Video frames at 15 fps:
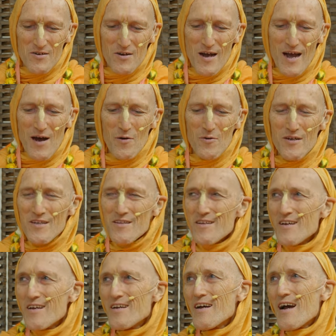So how did
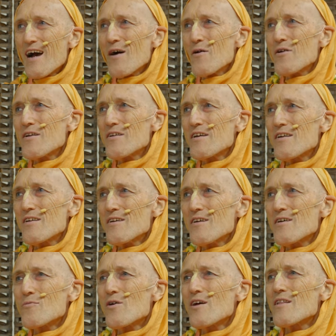the how did he
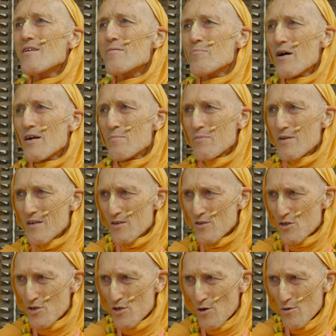learn? Well, by being
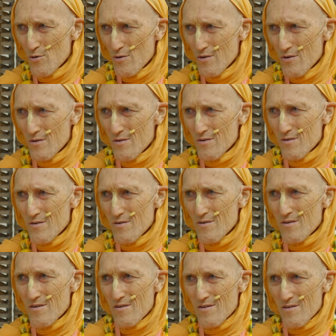shown,
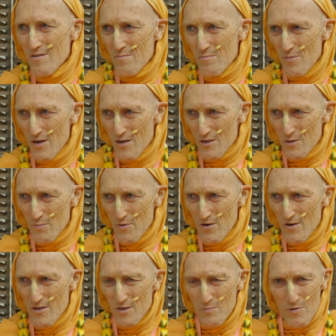by
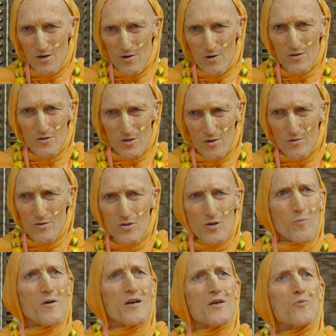experience, but also
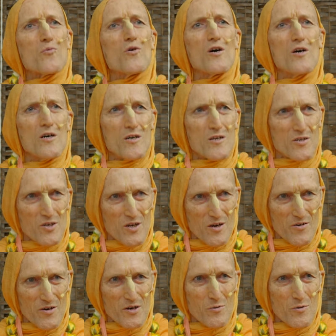so many words
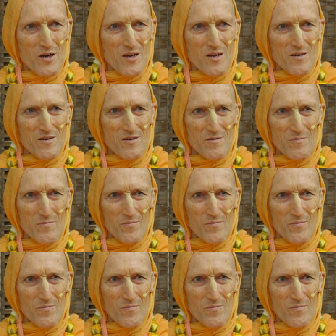are required.